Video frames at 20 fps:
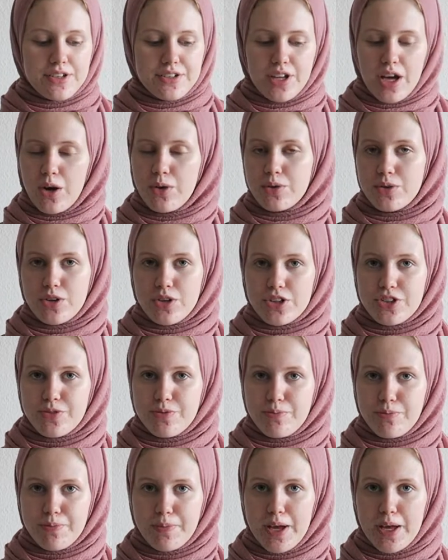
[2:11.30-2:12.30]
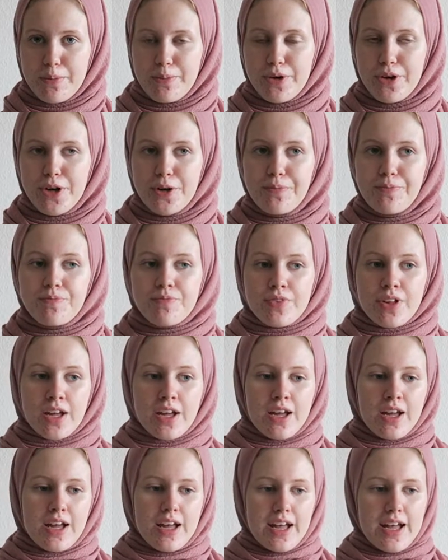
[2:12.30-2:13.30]
down on a paper,
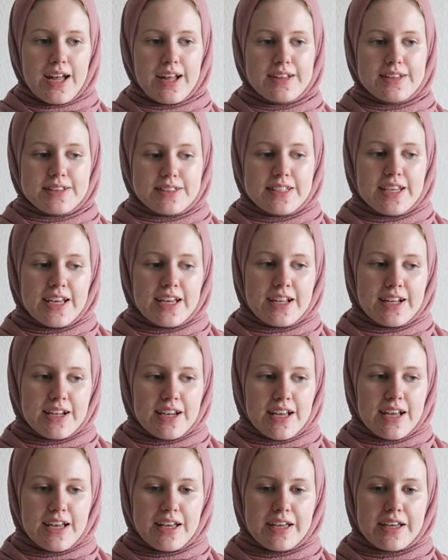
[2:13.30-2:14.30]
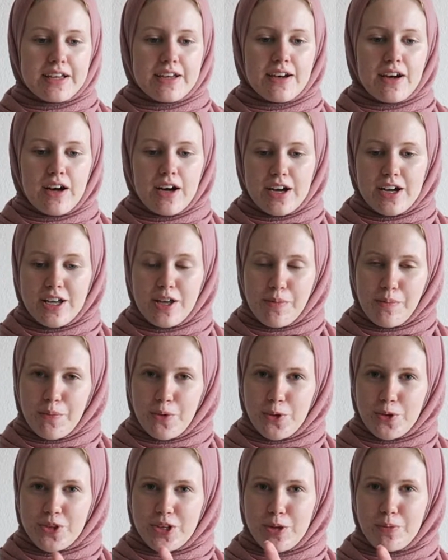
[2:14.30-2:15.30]
and then like I
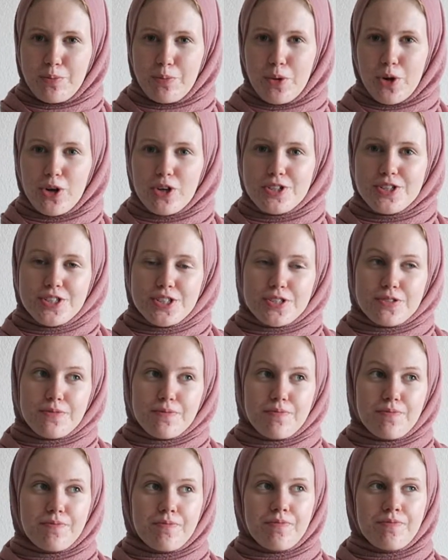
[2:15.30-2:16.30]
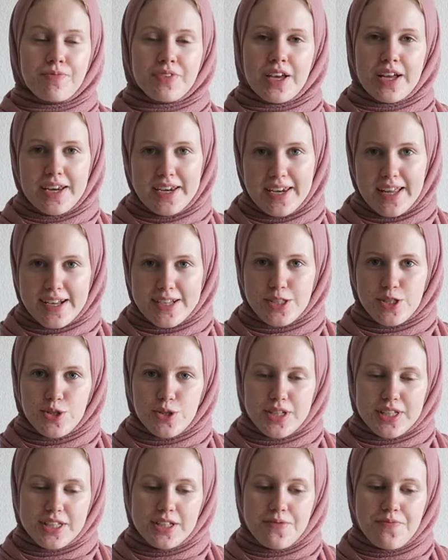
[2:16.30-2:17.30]
put a box next to
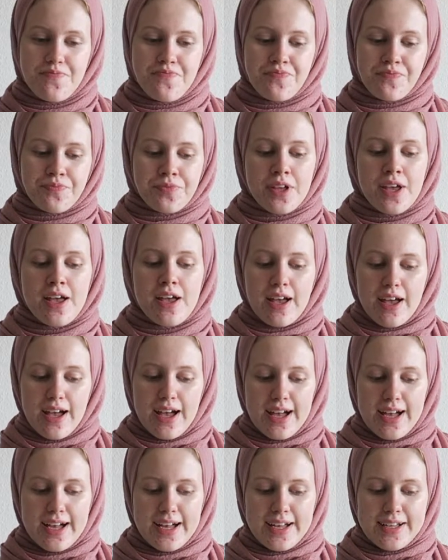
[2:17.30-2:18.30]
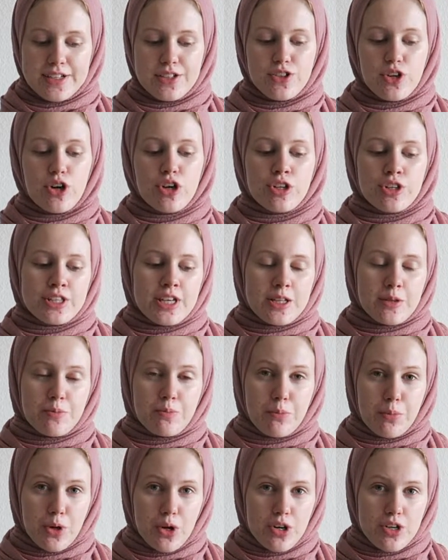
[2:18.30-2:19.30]
it, and on
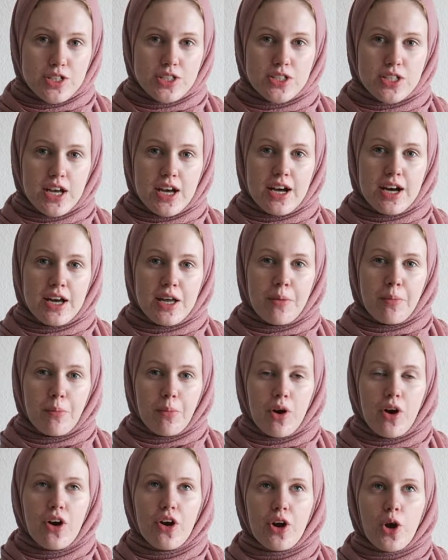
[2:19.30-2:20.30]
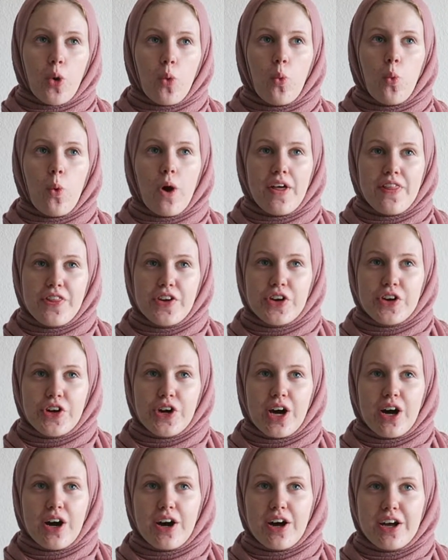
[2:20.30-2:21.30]
that box I mark whether
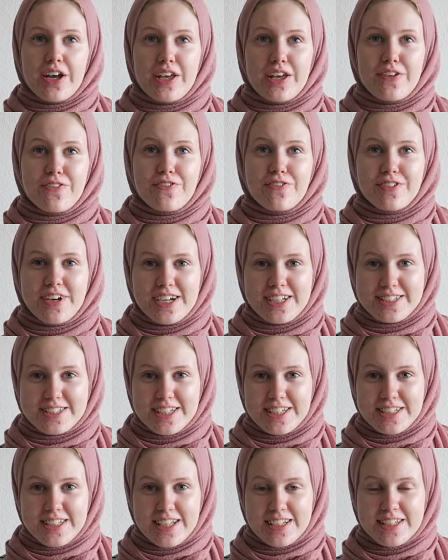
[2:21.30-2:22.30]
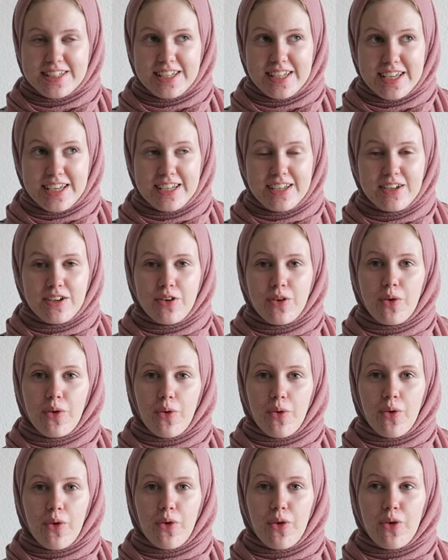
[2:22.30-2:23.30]
I fasted that day
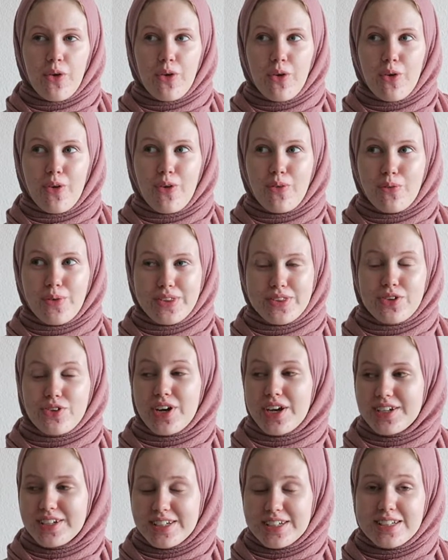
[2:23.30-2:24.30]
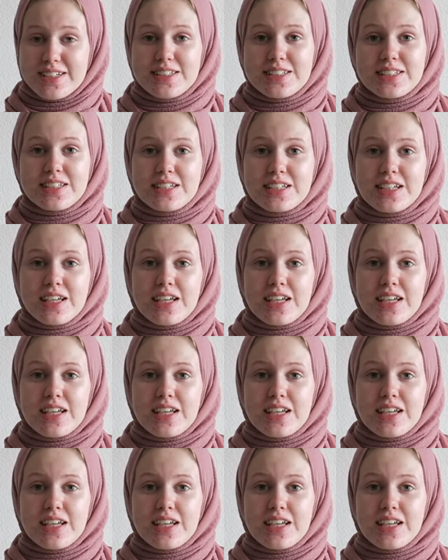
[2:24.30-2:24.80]
or whether I didn't.